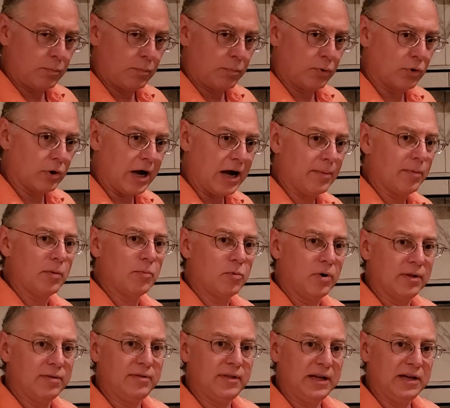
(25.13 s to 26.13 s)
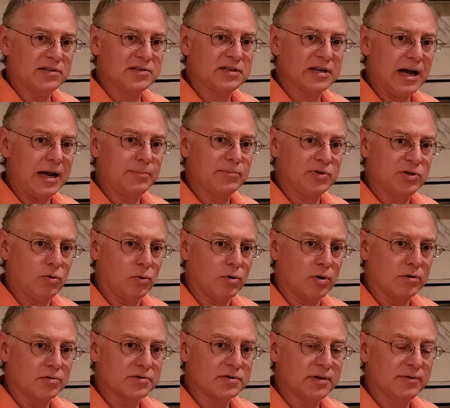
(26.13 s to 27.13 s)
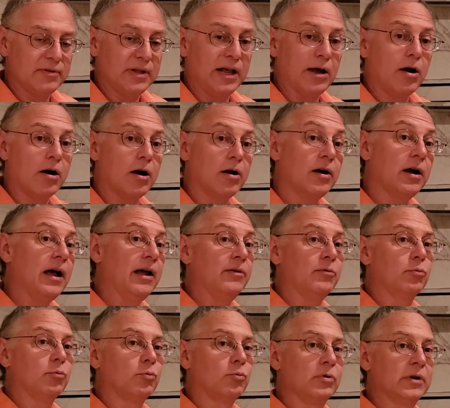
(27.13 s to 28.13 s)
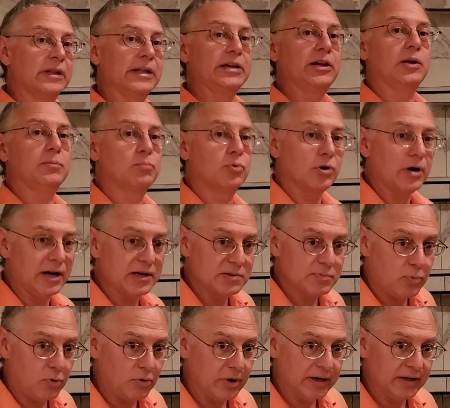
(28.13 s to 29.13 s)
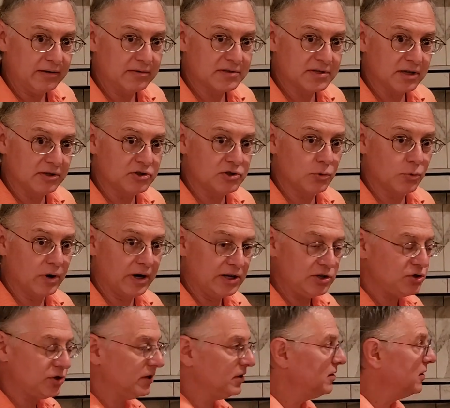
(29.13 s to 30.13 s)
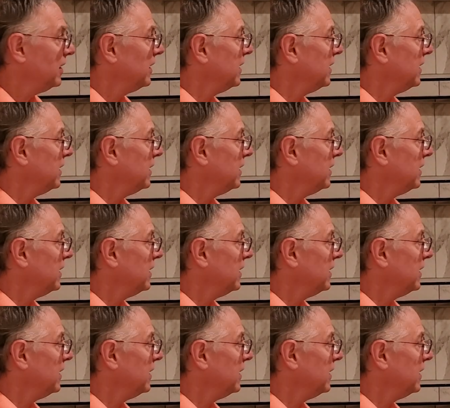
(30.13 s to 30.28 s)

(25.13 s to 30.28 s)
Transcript: problem with these type doors, they are a really good price point situation,